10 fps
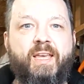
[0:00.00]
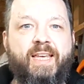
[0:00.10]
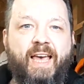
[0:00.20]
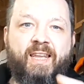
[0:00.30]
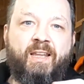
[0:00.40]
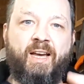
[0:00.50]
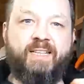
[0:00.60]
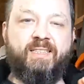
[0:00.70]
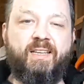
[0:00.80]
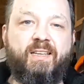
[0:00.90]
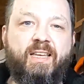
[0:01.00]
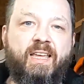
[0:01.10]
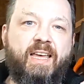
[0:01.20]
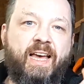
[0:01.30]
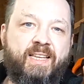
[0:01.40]
get lighter
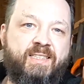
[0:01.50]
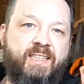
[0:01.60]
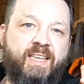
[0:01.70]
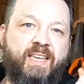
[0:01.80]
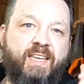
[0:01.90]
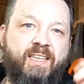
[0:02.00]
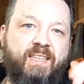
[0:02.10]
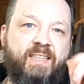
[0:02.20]
as the